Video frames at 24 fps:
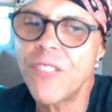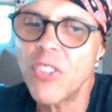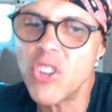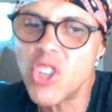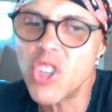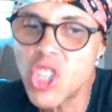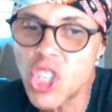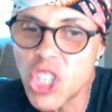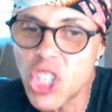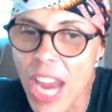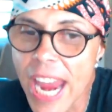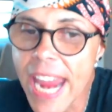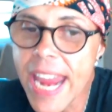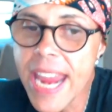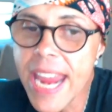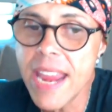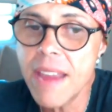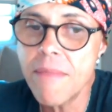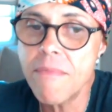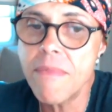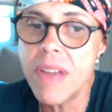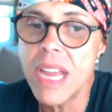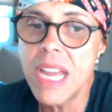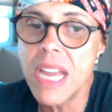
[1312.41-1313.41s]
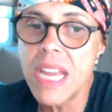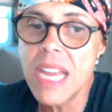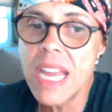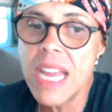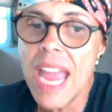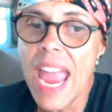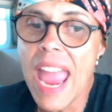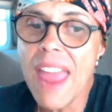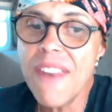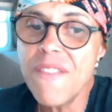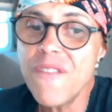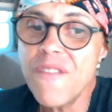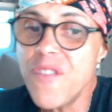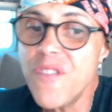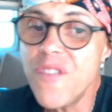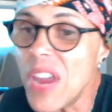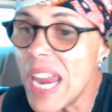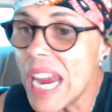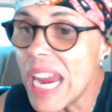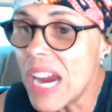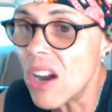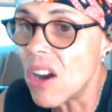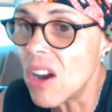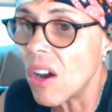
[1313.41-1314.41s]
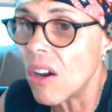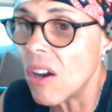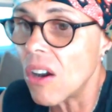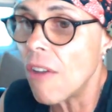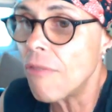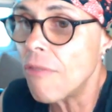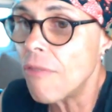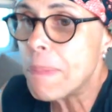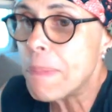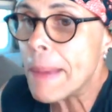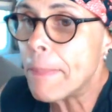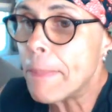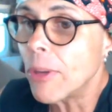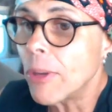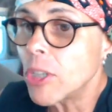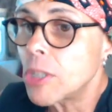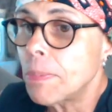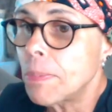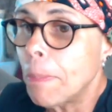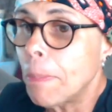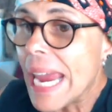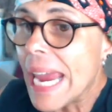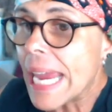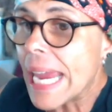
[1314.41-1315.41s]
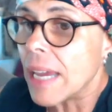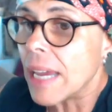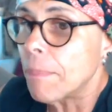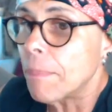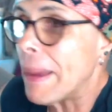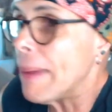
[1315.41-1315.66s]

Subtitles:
shame and fear of people speaking.